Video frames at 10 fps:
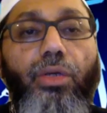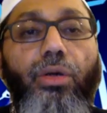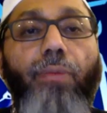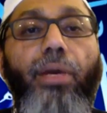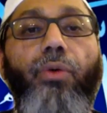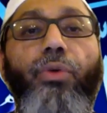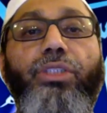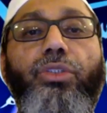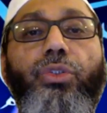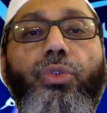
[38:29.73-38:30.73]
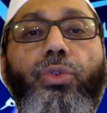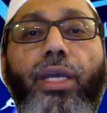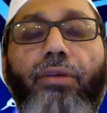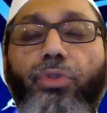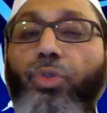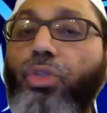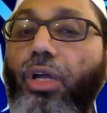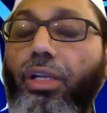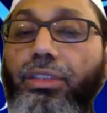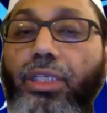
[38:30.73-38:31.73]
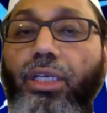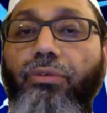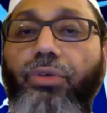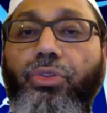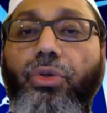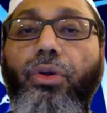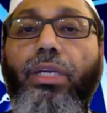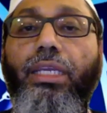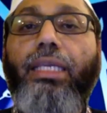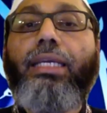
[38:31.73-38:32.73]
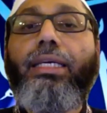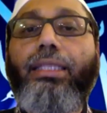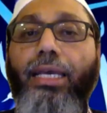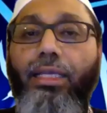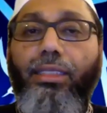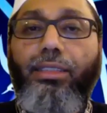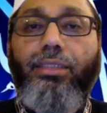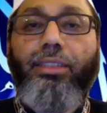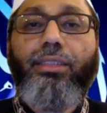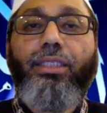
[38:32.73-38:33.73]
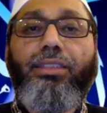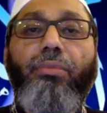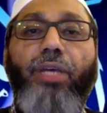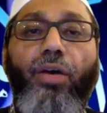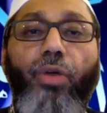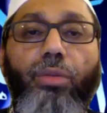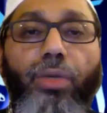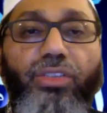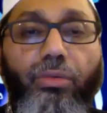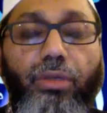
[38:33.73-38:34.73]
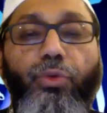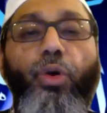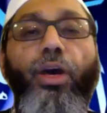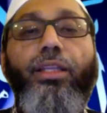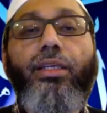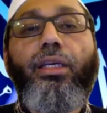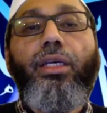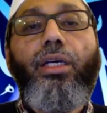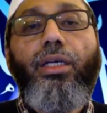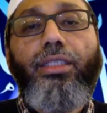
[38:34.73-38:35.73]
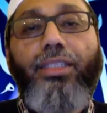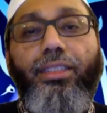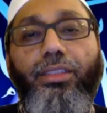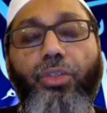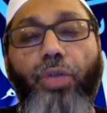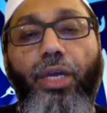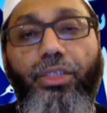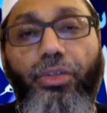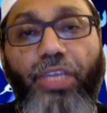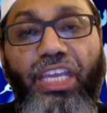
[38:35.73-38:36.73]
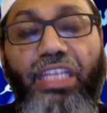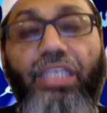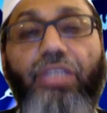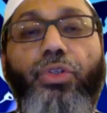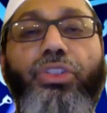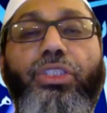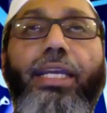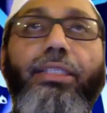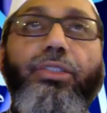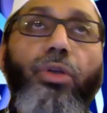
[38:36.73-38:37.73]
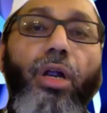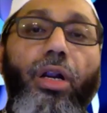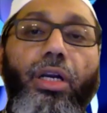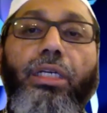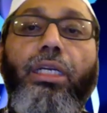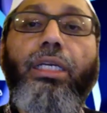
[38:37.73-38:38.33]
about which you have no knowledge. For surely the sama' wal-basar wal-fuad, your hearing, your sight, your heart,